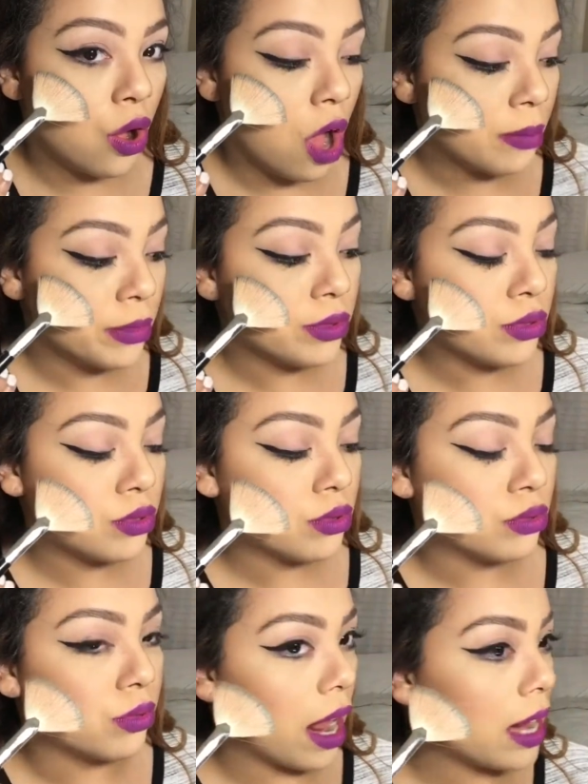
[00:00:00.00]
almost
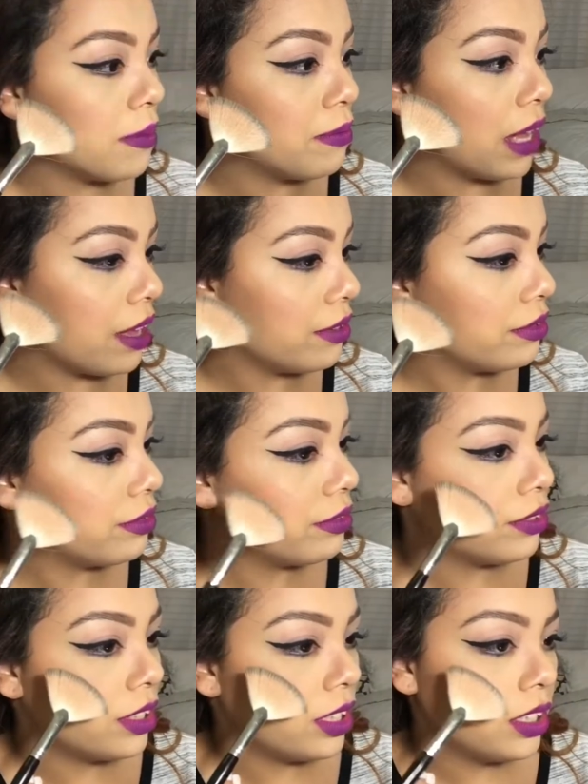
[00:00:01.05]
right above
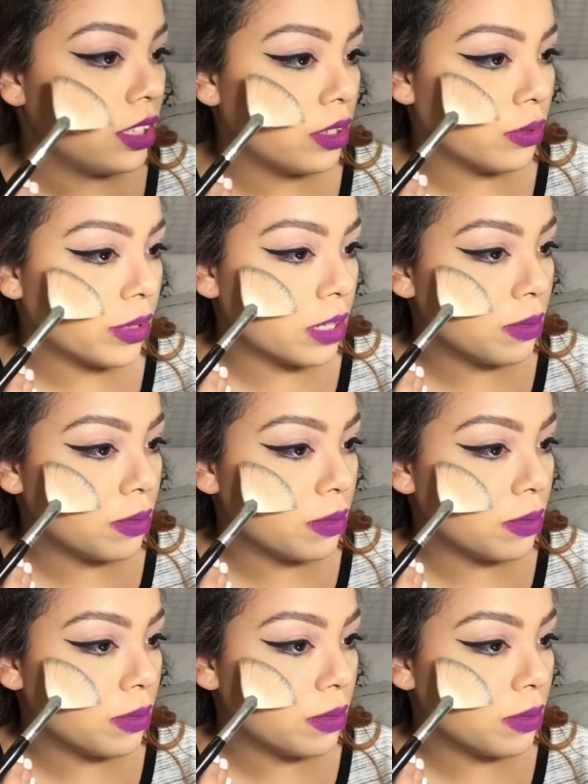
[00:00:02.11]
where